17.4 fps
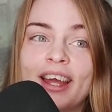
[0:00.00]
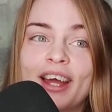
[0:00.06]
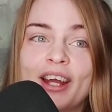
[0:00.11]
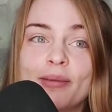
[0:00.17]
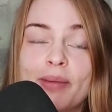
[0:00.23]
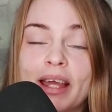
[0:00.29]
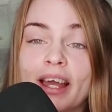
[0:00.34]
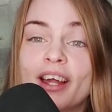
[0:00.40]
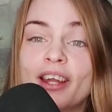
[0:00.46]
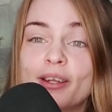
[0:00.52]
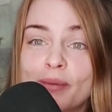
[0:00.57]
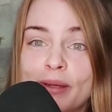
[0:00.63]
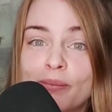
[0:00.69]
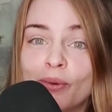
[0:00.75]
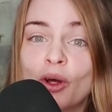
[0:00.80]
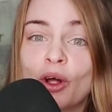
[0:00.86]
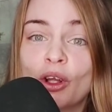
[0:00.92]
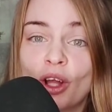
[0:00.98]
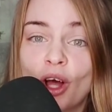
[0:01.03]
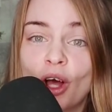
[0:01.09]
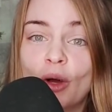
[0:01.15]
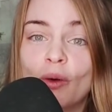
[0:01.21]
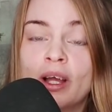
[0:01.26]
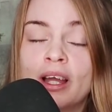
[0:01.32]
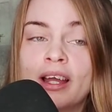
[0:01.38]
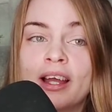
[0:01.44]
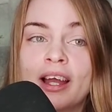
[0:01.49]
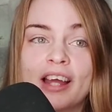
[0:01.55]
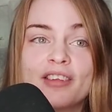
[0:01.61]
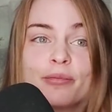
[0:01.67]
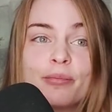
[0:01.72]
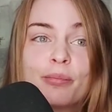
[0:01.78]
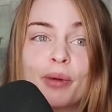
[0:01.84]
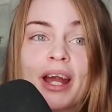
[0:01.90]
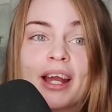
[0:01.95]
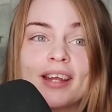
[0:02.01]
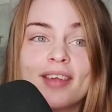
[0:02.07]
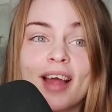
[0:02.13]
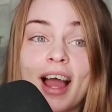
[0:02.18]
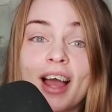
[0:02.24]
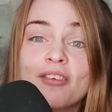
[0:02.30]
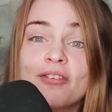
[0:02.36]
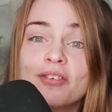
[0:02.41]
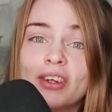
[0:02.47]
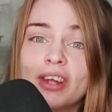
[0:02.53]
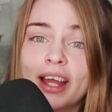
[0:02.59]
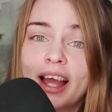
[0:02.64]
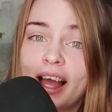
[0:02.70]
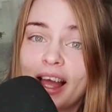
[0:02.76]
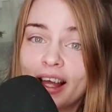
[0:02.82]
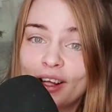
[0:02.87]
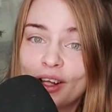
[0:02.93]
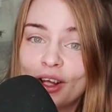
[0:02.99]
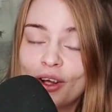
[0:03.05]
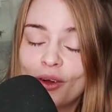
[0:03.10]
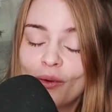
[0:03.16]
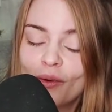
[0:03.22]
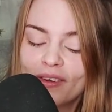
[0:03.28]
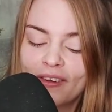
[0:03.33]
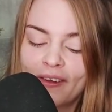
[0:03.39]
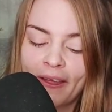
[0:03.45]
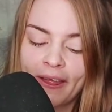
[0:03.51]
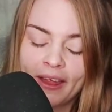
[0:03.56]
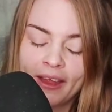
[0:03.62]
how to make other people glow as bright as I feel like I glow.